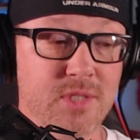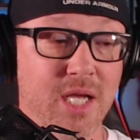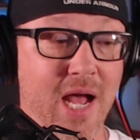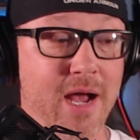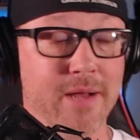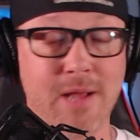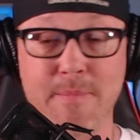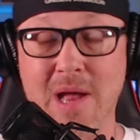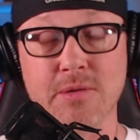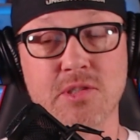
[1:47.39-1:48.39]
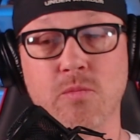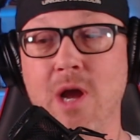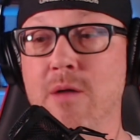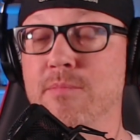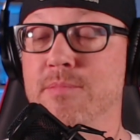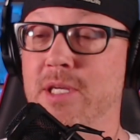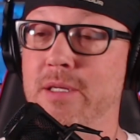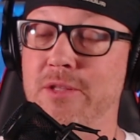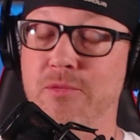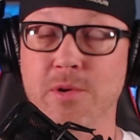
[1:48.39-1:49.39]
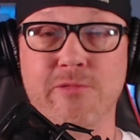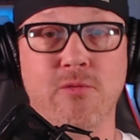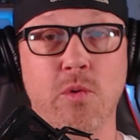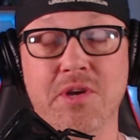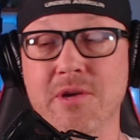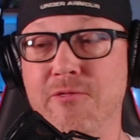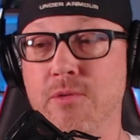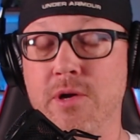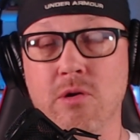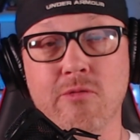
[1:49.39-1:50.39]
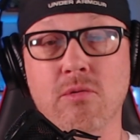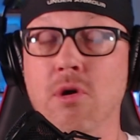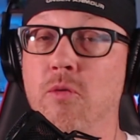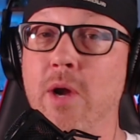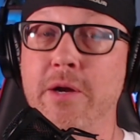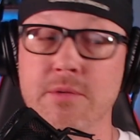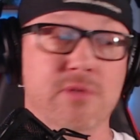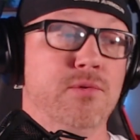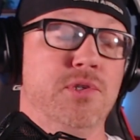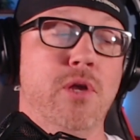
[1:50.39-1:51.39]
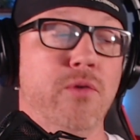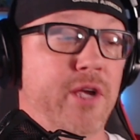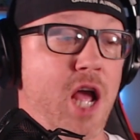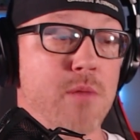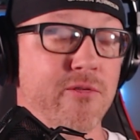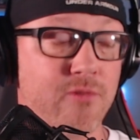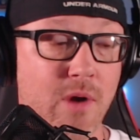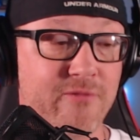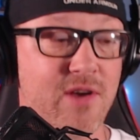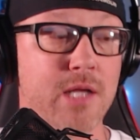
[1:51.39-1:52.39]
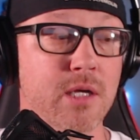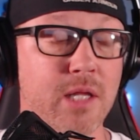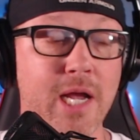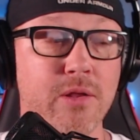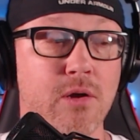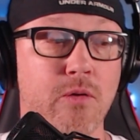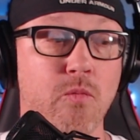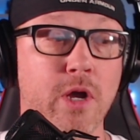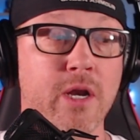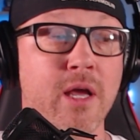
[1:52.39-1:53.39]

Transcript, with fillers: I, I, bounced around uh, three or four different overall records for Southern Cal before I finally landed on one